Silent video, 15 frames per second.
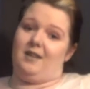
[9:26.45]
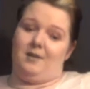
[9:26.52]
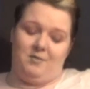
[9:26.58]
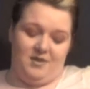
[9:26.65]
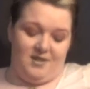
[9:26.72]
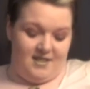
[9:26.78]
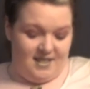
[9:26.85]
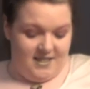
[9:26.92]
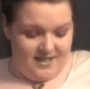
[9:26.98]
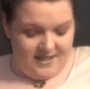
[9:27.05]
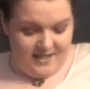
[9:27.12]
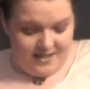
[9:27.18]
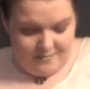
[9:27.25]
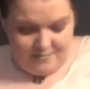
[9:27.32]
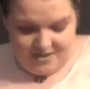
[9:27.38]
I put these
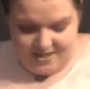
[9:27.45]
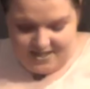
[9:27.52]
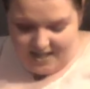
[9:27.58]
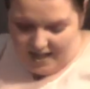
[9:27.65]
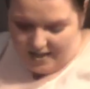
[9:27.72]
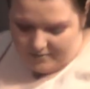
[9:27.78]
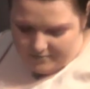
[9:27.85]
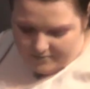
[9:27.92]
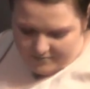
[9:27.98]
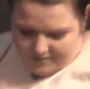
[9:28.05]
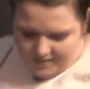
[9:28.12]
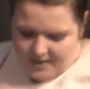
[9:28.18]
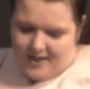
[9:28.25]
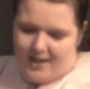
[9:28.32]
laces in myself.